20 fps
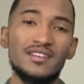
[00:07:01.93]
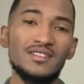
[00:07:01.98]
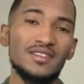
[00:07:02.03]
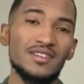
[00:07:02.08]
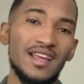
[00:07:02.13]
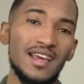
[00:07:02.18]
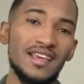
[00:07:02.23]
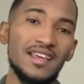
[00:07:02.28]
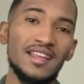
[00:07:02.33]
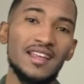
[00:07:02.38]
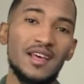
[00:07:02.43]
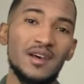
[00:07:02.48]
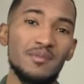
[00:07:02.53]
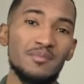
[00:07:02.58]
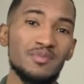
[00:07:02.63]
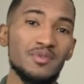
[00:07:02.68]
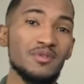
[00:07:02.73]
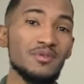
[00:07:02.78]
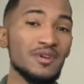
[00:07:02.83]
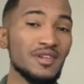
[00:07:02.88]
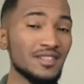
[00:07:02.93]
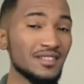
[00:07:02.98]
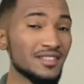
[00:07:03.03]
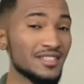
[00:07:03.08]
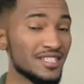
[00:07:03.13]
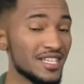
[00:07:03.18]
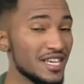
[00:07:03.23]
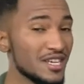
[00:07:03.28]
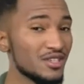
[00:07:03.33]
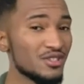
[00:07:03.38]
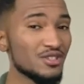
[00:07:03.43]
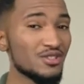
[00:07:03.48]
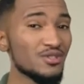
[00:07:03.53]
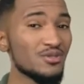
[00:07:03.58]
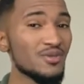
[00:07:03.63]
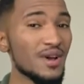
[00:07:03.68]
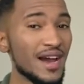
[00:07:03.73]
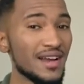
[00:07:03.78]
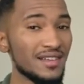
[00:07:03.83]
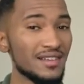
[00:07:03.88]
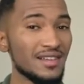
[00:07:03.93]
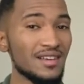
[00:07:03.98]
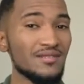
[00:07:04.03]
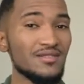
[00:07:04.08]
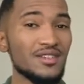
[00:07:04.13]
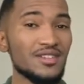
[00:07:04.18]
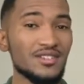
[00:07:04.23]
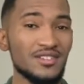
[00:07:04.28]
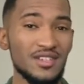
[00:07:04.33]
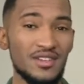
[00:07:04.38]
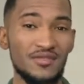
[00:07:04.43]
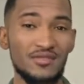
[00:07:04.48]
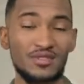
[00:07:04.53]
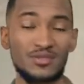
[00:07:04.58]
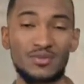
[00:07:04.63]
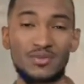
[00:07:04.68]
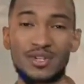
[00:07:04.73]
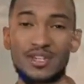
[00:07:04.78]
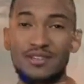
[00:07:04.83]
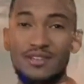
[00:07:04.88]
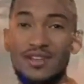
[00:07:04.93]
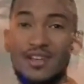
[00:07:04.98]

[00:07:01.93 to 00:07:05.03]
so they can help you and teach you how to love yourself as well.